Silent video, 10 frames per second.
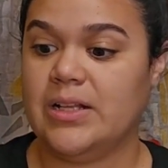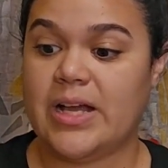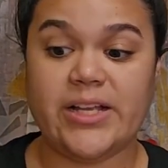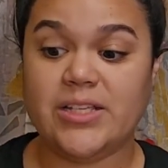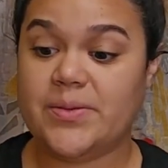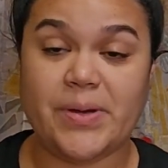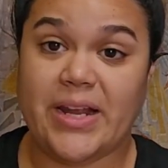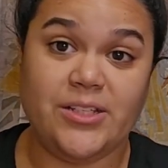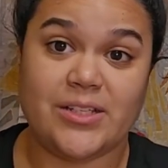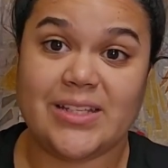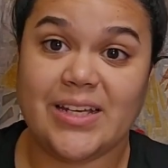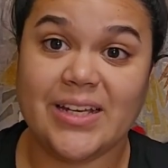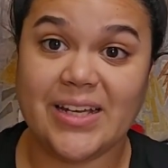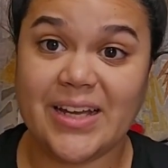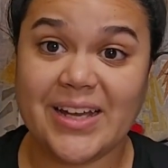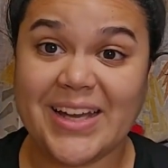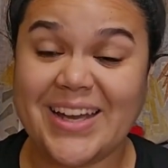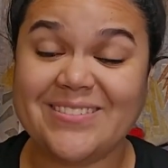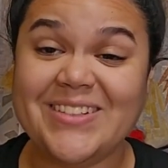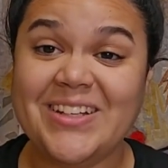I just
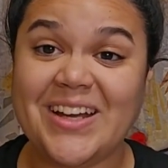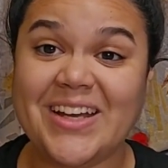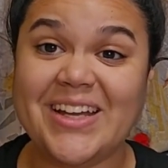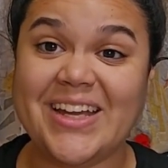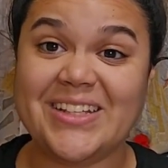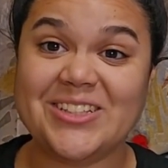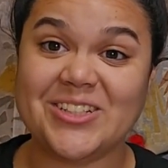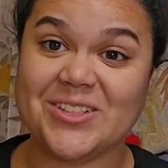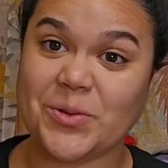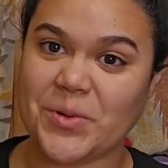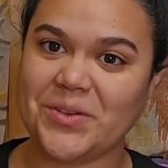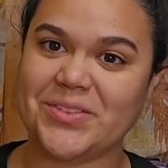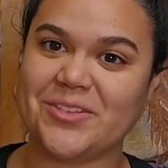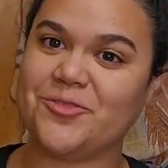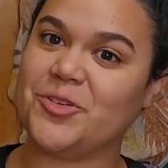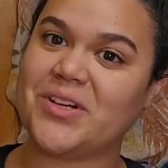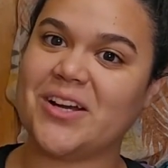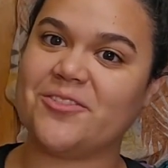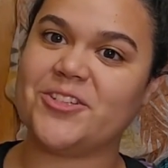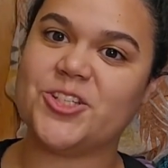have not entered the world of full
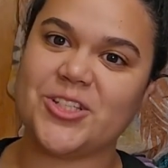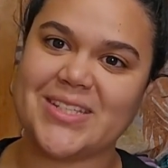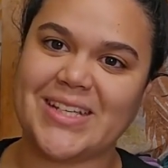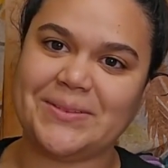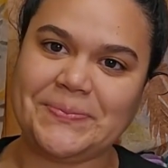coverage just yet.